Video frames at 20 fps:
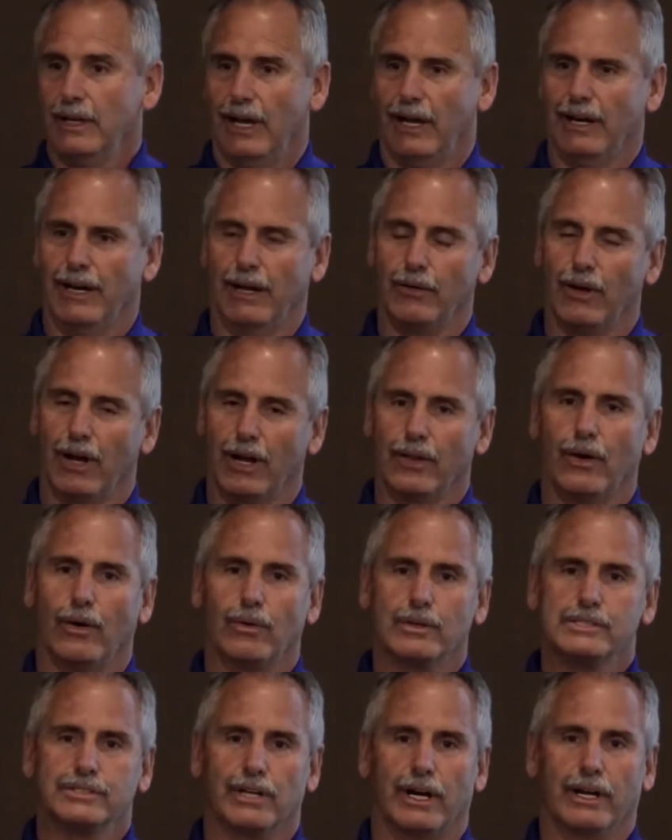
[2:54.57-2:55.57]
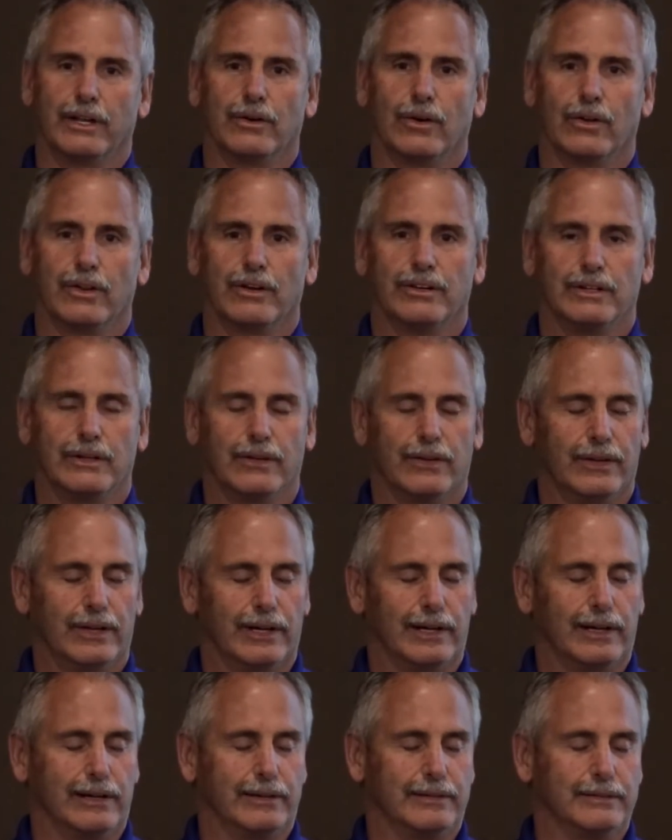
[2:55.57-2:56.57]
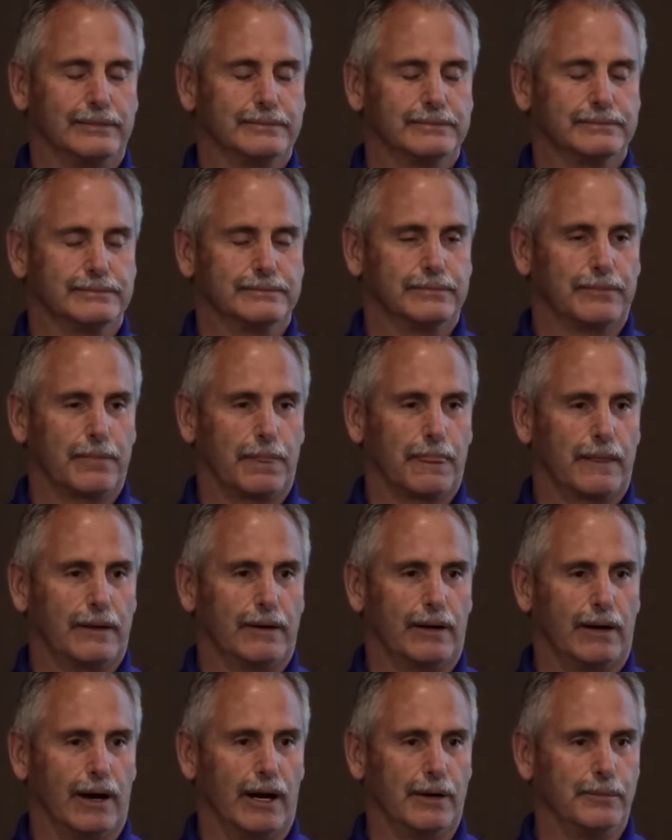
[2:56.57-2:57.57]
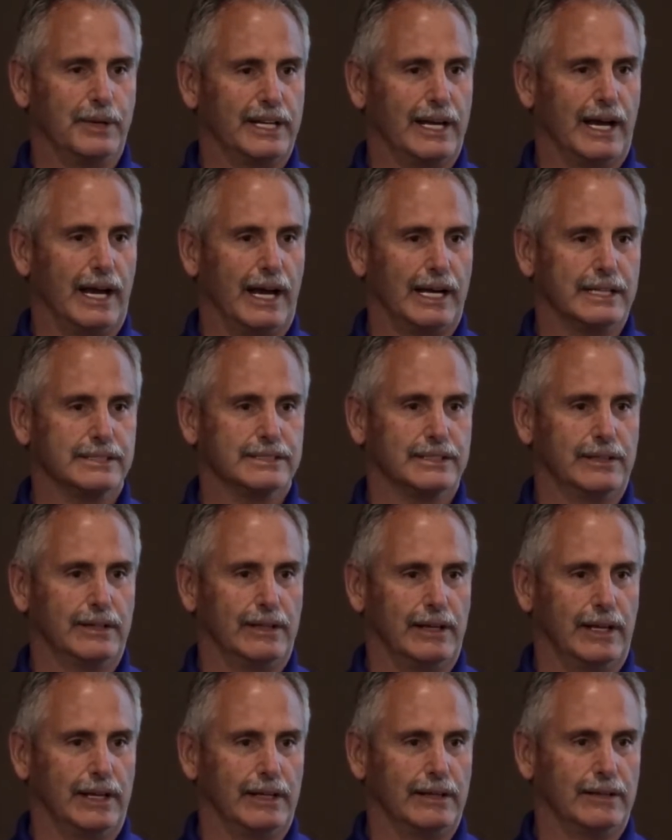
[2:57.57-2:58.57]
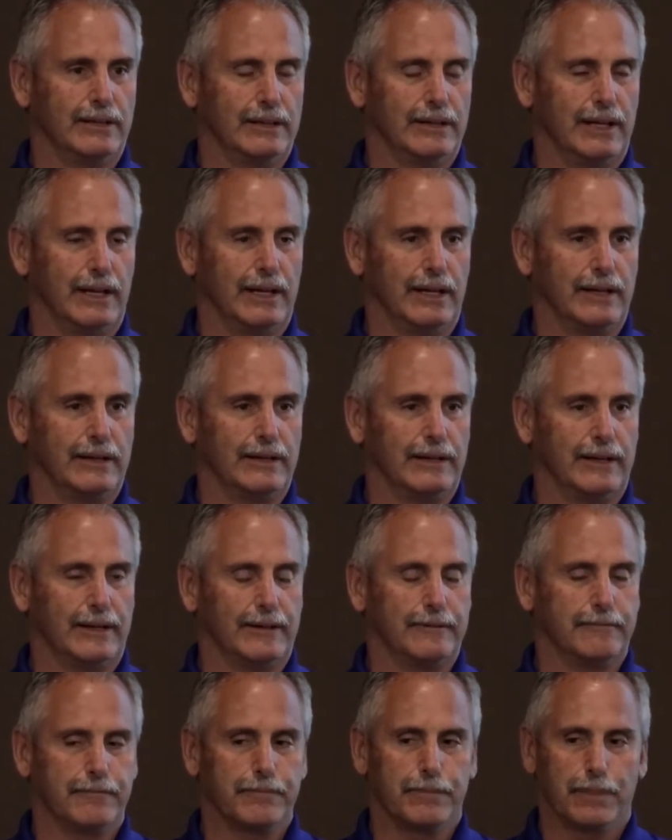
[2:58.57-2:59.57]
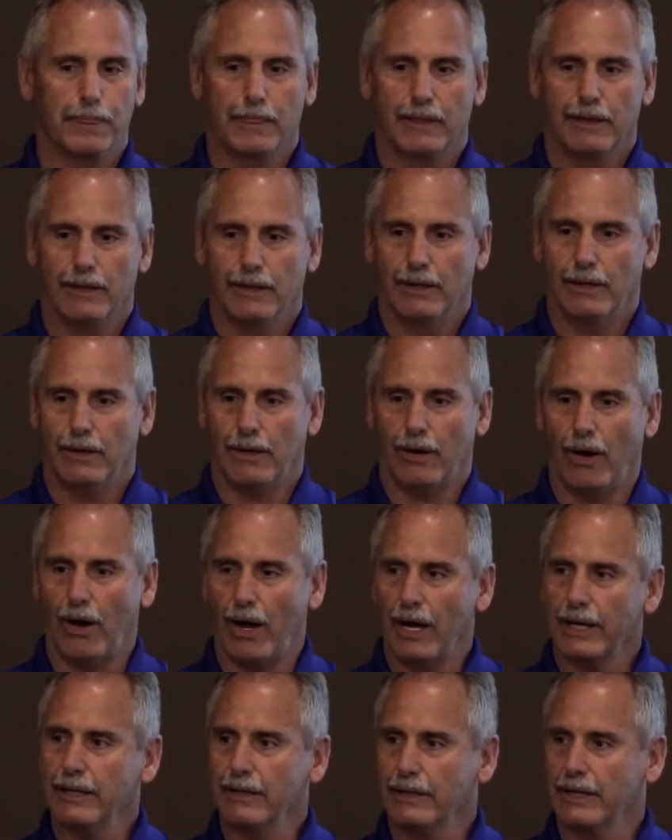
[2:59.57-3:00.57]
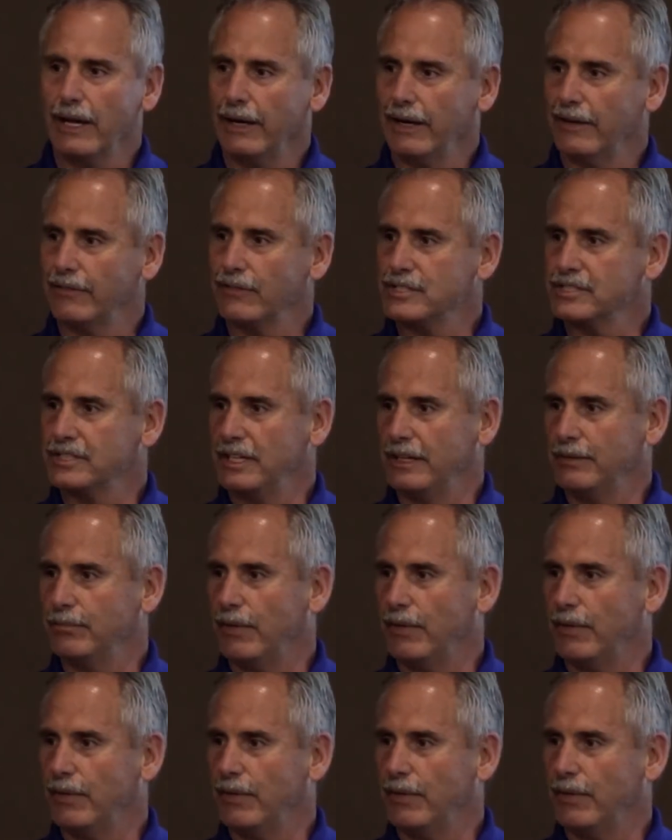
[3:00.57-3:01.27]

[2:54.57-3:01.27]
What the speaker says: And I always thought, you know, the Army guys and hockey kind of have the same